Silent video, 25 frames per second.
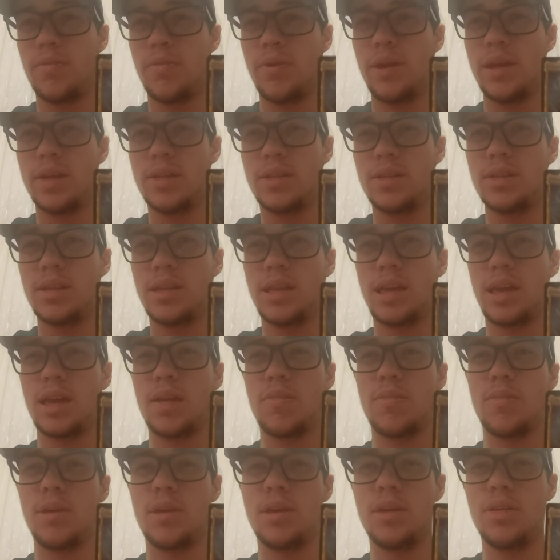advanced in the
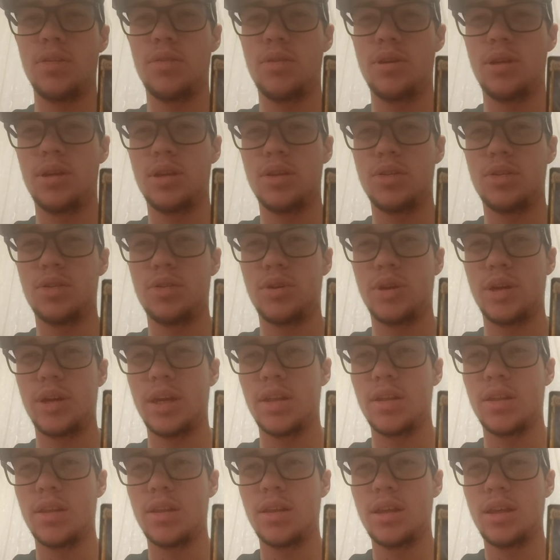game, and you can enjoy
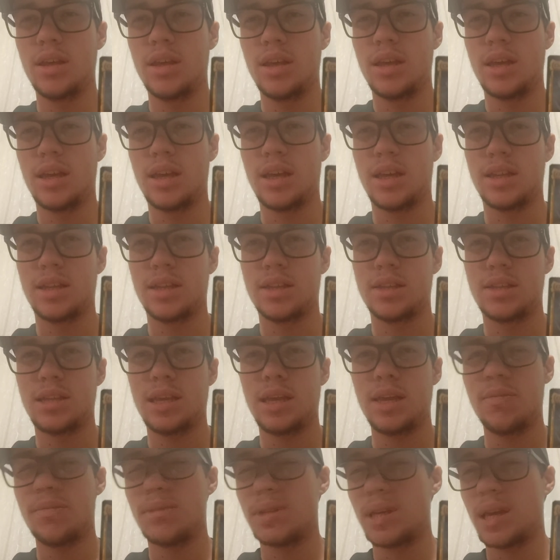it. At the
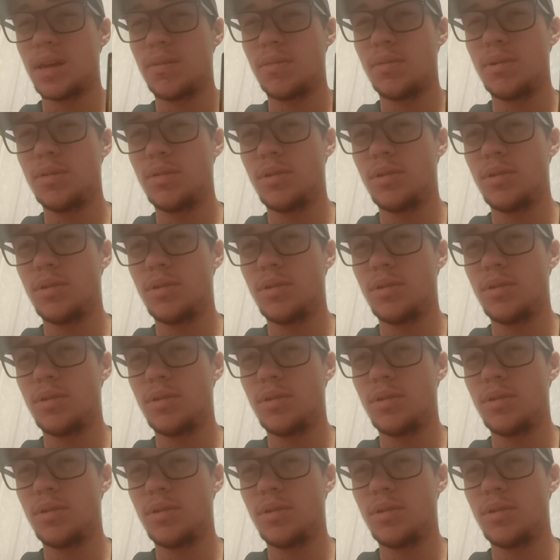same time, you